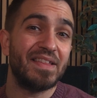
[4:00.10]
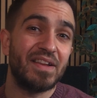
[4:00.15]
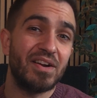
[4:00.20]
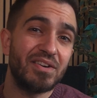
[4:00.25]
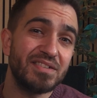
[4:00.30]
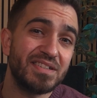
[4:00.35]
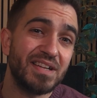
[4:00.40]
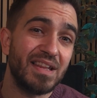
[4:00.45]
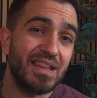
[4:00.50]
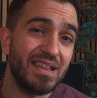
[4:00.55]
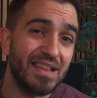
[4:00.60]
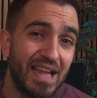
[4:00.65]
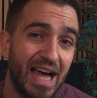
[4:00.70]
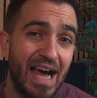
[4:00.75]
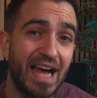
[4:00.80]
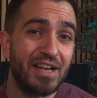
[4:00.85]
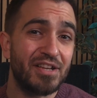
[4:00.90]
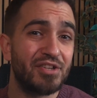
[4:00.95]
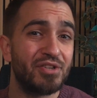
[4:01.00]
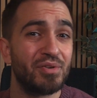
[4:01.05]
there's a
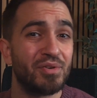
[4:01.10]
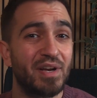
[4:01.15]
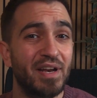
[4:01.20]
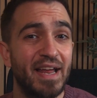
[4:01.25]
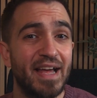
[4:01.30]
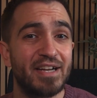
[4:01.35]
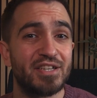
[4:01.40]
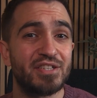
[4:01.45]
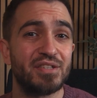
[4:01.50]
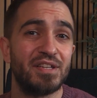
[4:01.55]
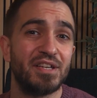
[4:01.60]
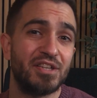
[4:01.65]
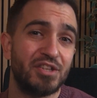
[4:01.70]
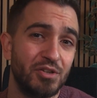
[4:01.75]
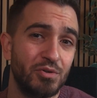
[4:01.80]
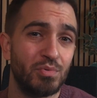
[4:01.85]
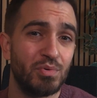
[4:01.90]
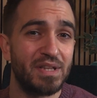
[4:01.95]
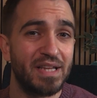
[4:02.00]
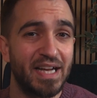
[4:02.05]
lot you could actually
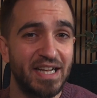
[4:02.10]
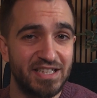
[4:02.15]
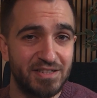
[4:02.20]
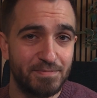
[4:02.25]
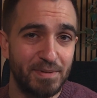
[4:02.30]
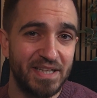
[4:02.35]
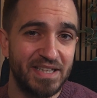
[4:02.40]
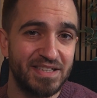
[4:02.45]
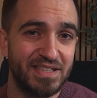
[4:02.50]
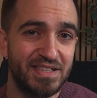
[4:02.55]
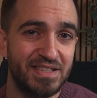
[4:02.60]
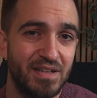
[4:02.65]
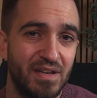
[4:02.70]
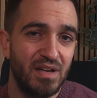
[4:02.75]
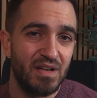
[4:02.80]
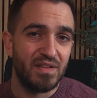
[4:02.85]
do with that space.